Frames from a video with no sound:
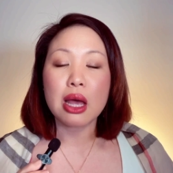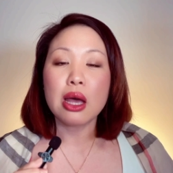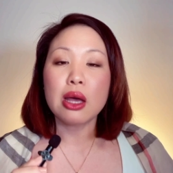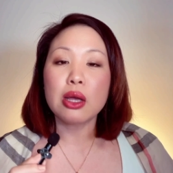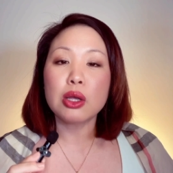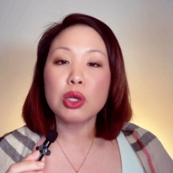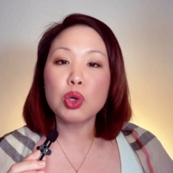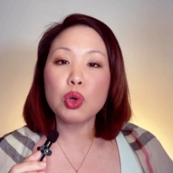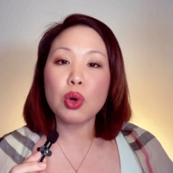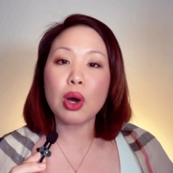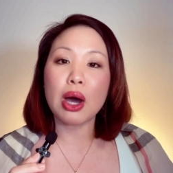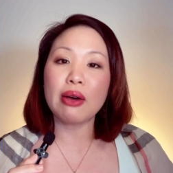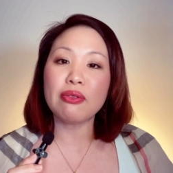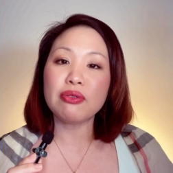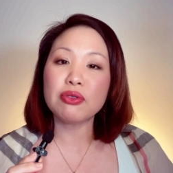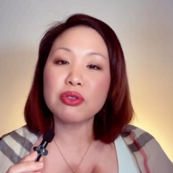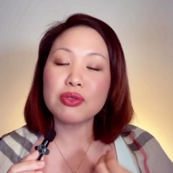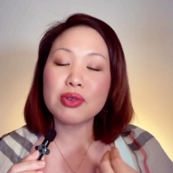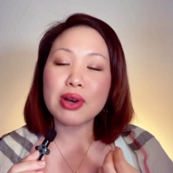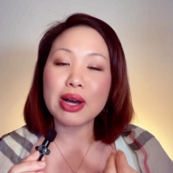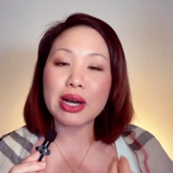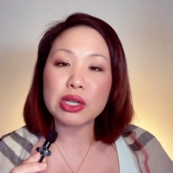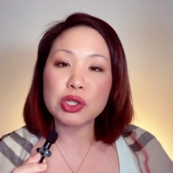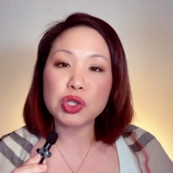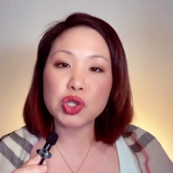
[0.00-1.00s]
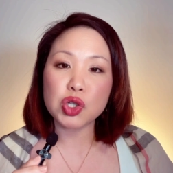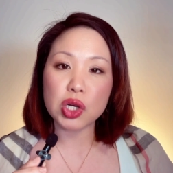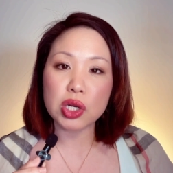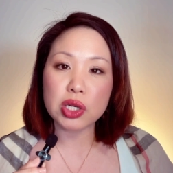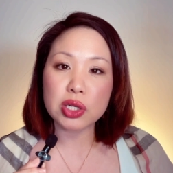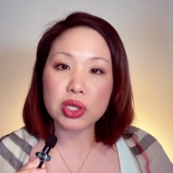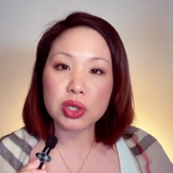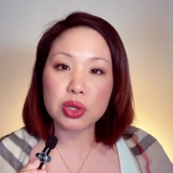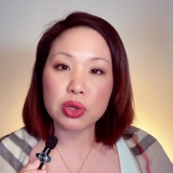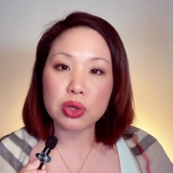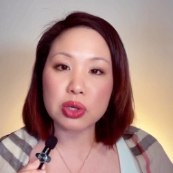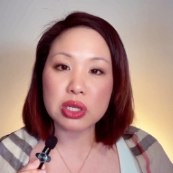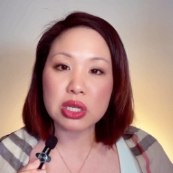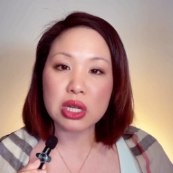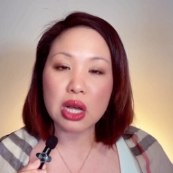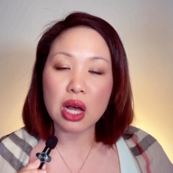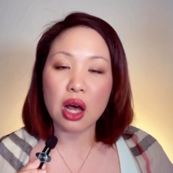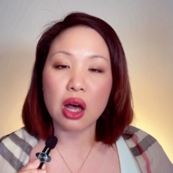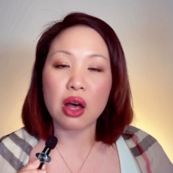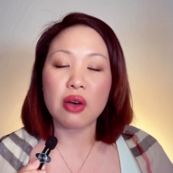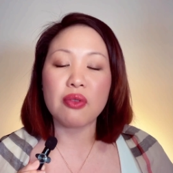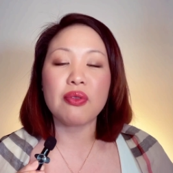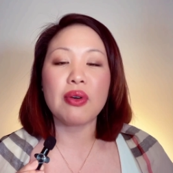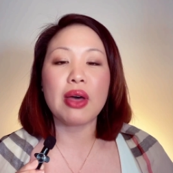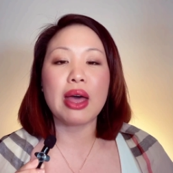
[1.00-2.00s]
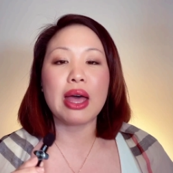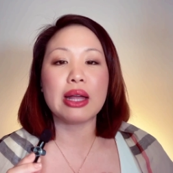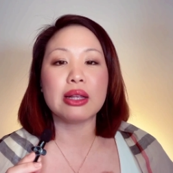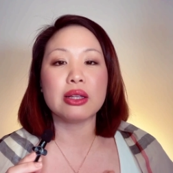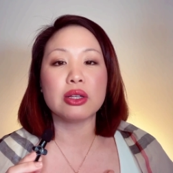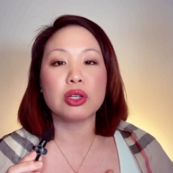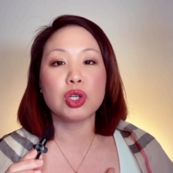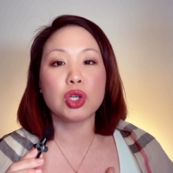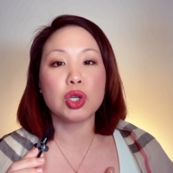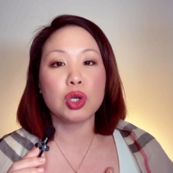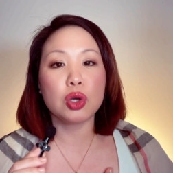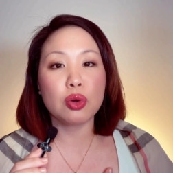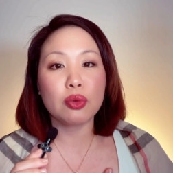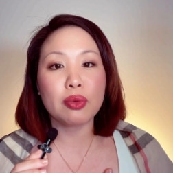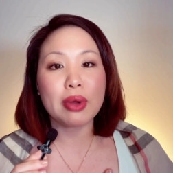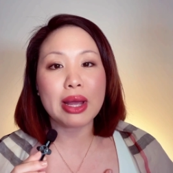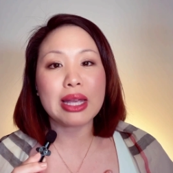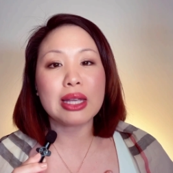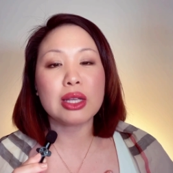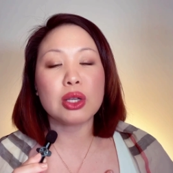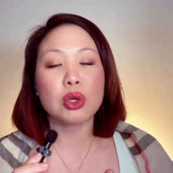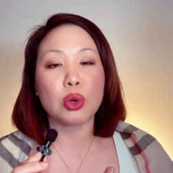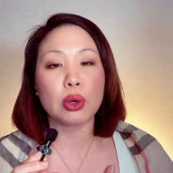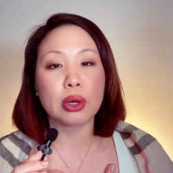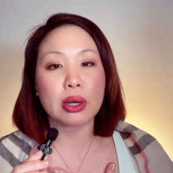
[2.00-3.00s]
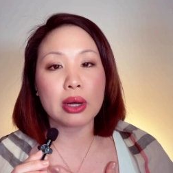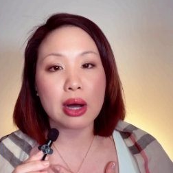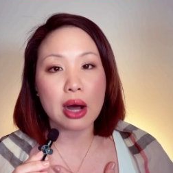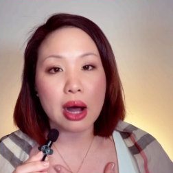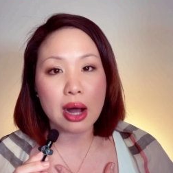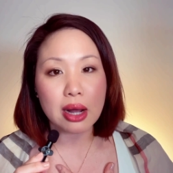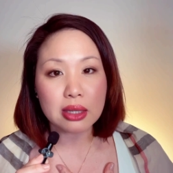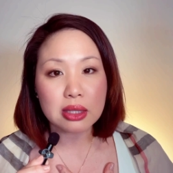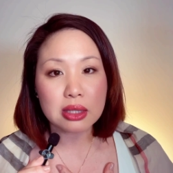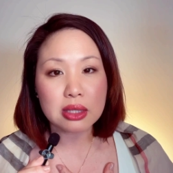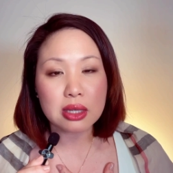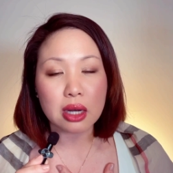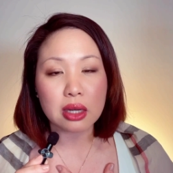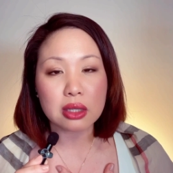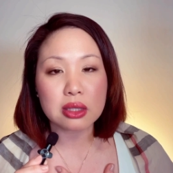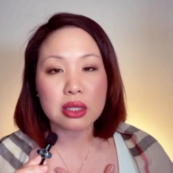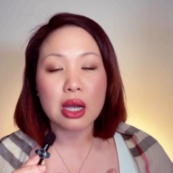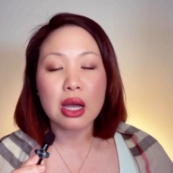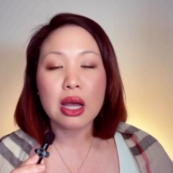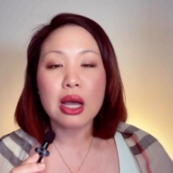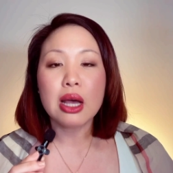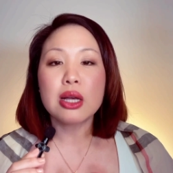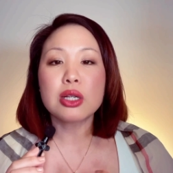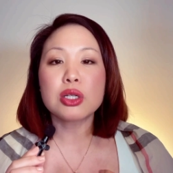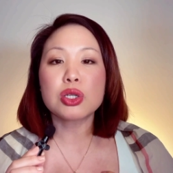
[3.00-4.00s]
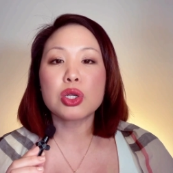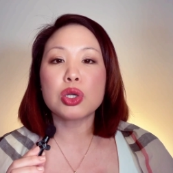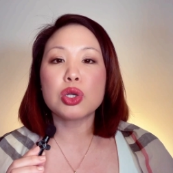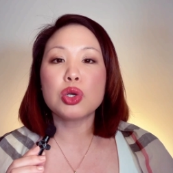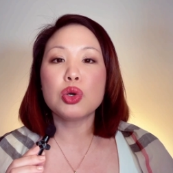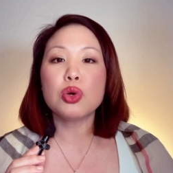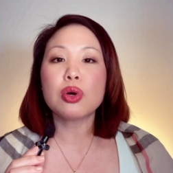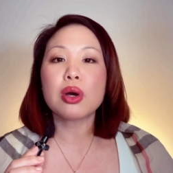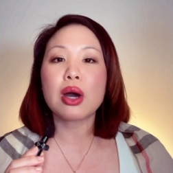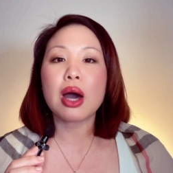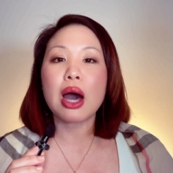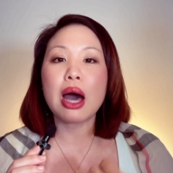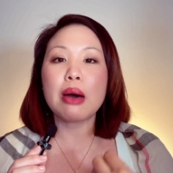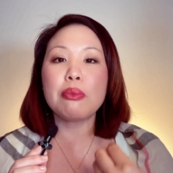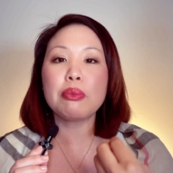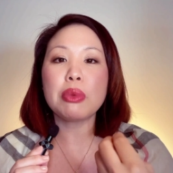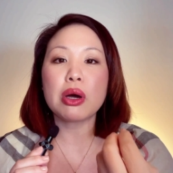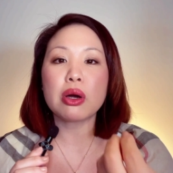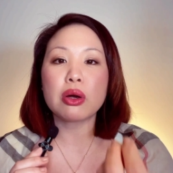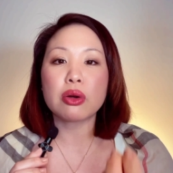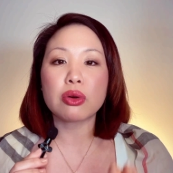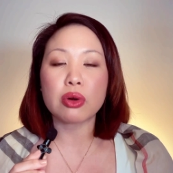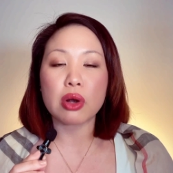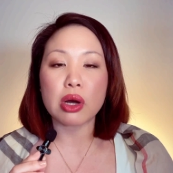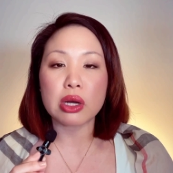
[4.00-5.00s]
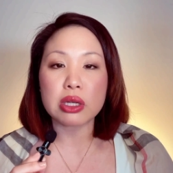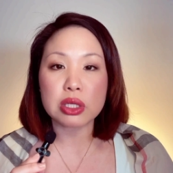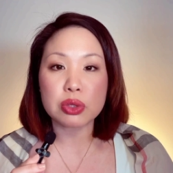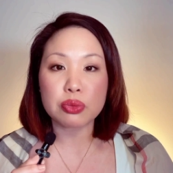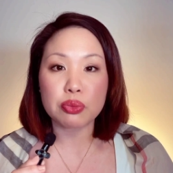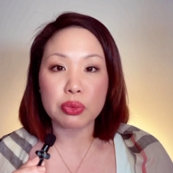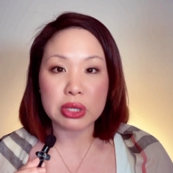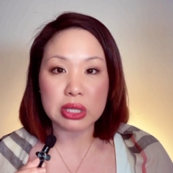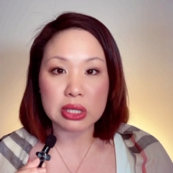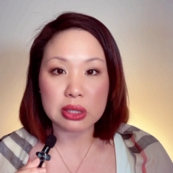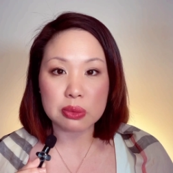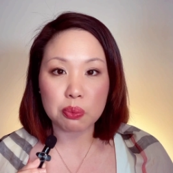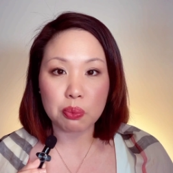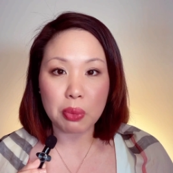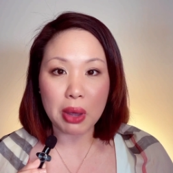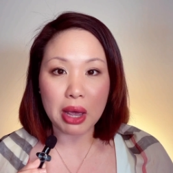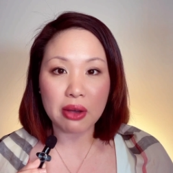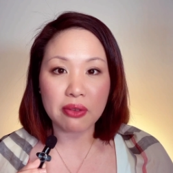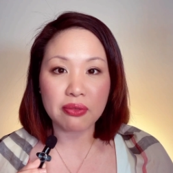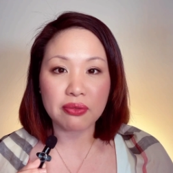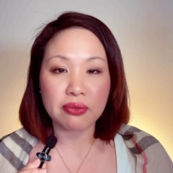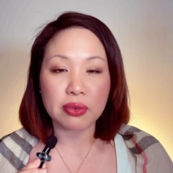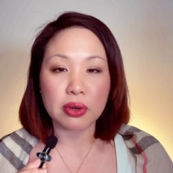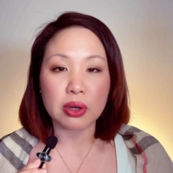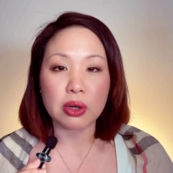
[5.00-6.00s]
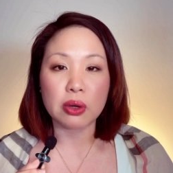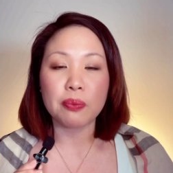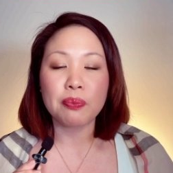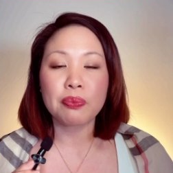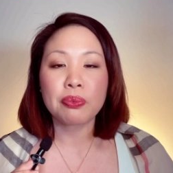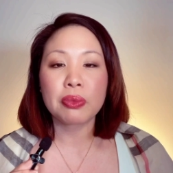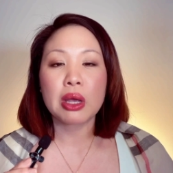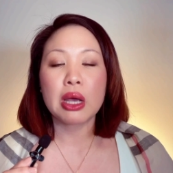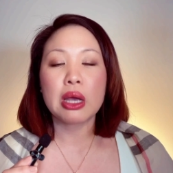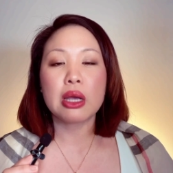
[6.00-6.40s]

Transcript: you have to adjust yourself and curate your conduct so you come across respectful.